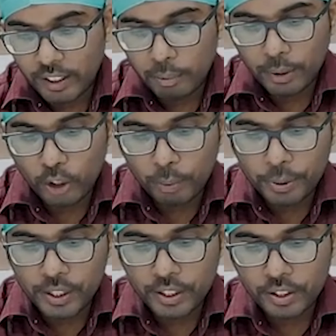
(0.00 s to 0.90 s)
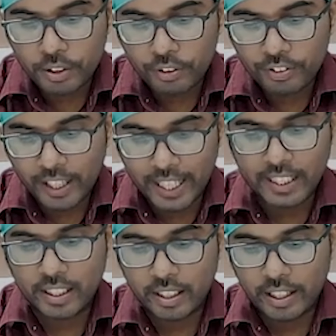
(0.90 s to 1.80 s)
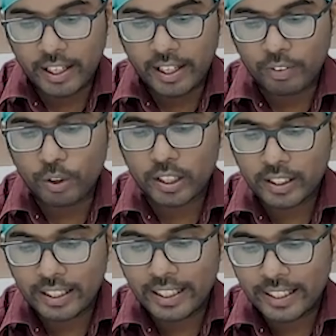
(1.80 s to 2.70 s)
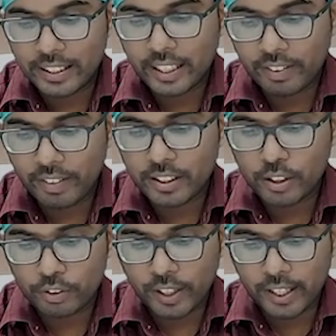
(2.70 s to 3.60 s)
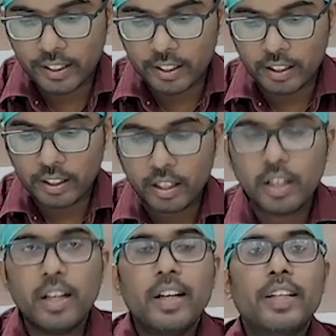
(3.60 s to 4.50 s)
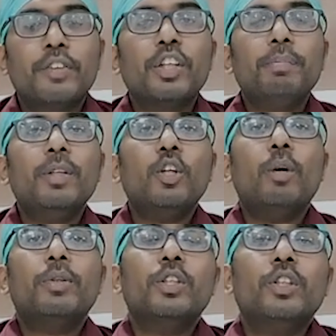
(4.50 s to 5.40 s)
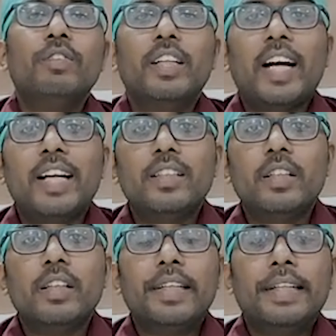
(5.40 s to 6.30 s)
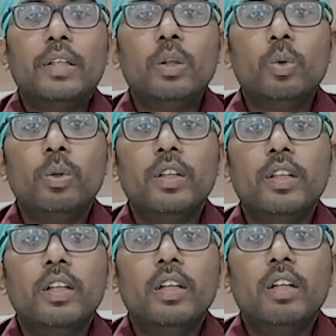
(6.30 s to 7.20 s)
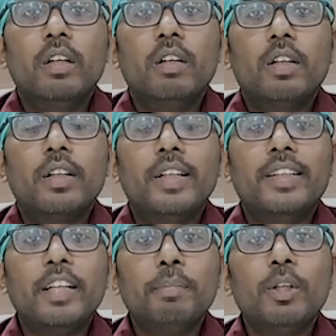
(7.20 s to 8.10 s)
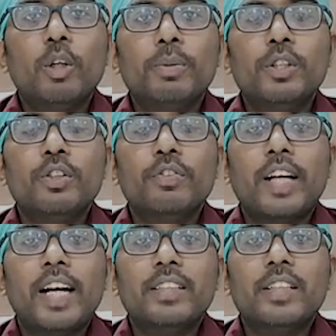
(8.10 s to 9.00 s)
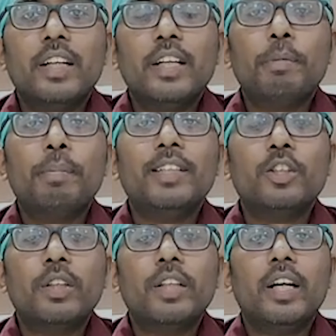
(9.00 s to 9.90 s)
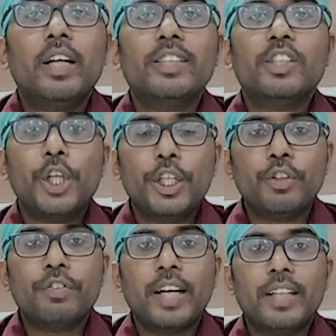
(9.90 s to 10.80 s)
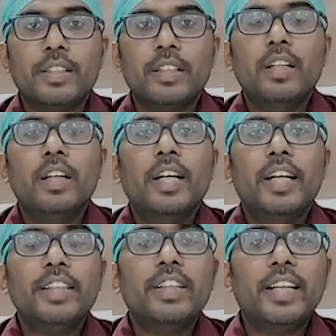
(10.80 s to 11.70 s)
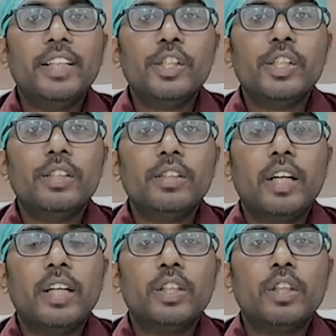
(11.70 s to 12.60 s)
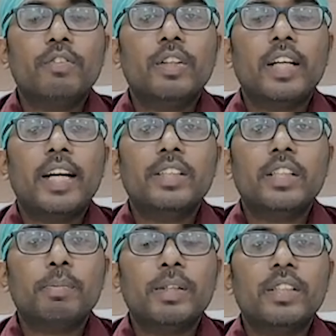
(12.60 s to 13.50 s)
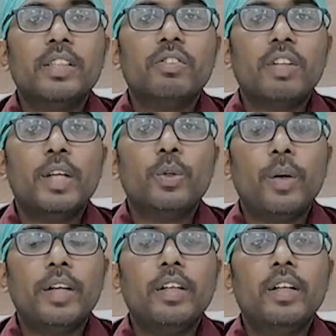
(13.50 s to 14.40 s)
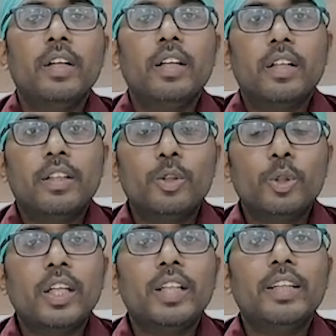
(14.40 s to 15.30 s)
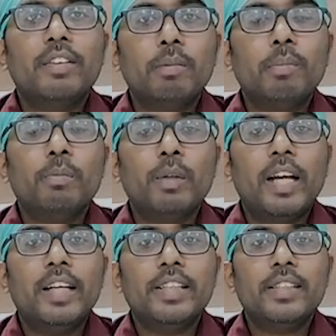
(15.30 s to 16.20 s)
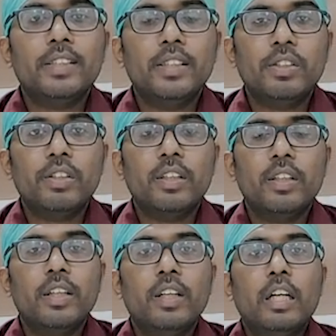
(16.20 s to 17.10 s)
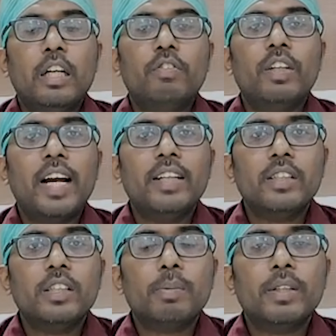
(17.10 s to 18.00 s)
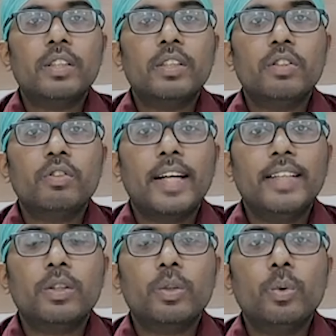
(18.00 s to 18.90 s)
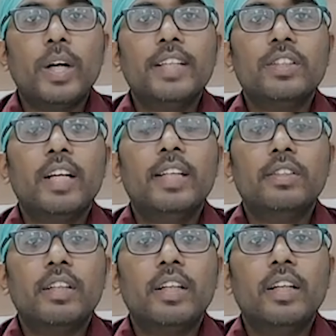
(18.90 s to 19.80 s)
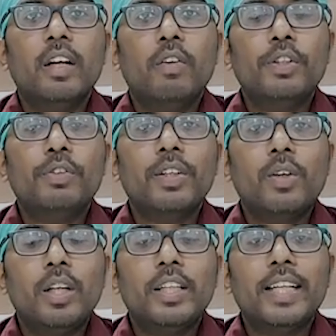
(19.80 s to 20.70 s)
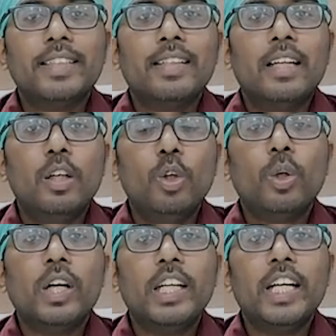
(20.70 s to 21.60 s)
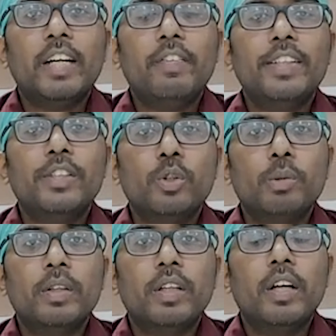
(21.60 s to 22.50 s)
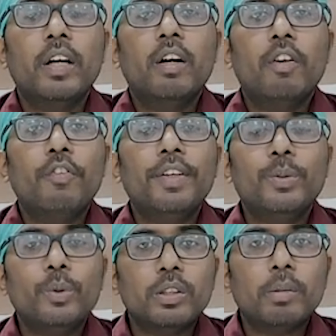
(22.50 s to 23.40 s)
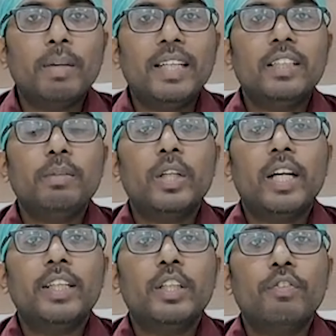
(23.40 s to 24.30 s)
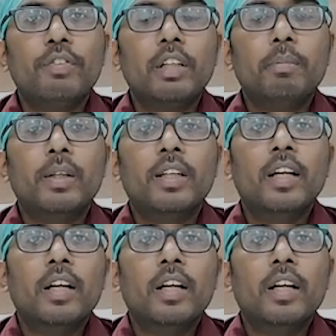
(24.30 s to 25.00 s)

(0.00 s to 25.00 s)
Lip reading: treatment options of cancer and what are the latest advances of cancer? Treatment options of the cancer include, the treatment options of cancer depends on the stage of cancer. In the initial stage, if the cancer is present in stage 1, usually the treatment modality is surgery. If the cancer is present in stage 2 and stage 3, which we call it as locally advanced tumor, we use multi-modality of treatment,